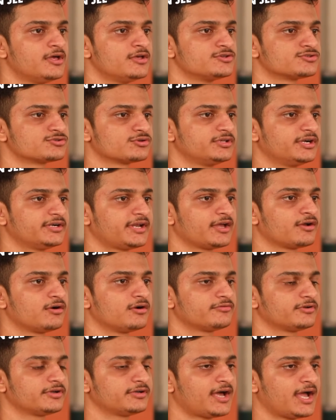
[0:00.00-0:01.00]
so that I
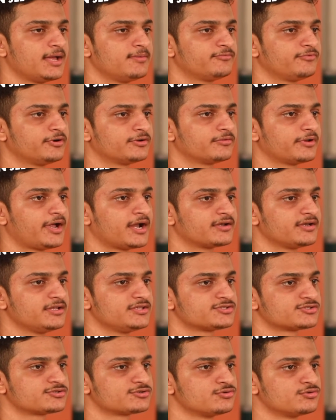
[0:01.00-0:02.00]
got time for at
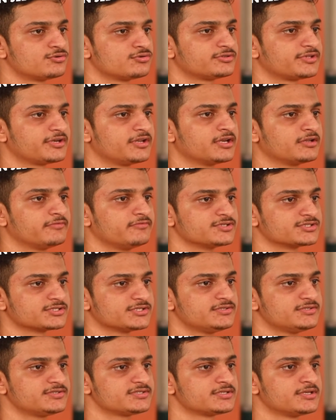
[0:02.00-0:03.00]
least 2 to 3
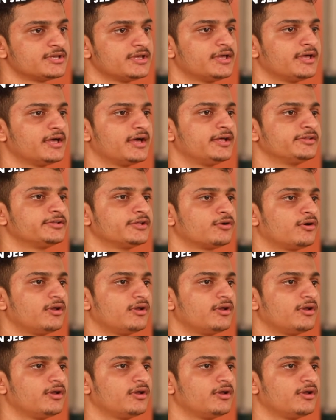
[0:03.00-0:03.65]
revisions, and then